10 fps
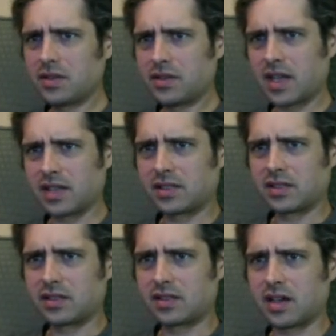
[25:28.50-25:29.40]

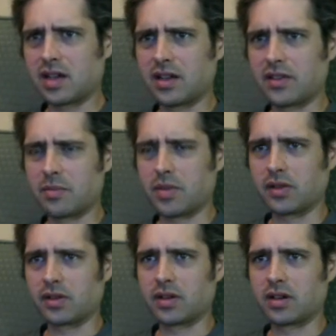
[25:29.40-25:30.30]
the
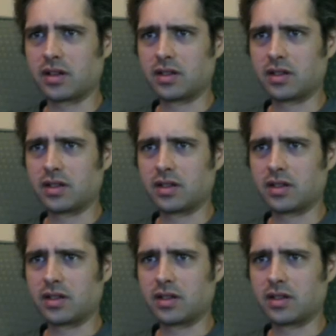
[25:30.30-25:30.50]
butler